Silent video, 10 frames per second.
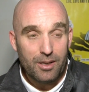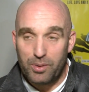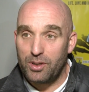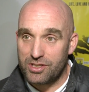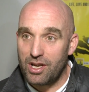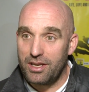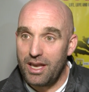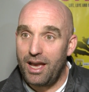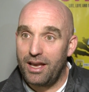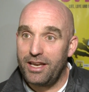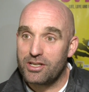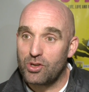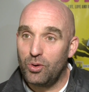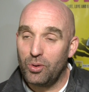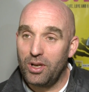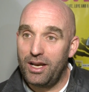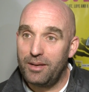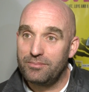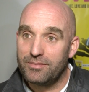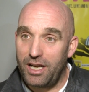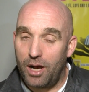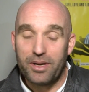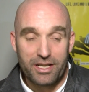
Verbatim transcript: but uh, yeah, it's all um, you know.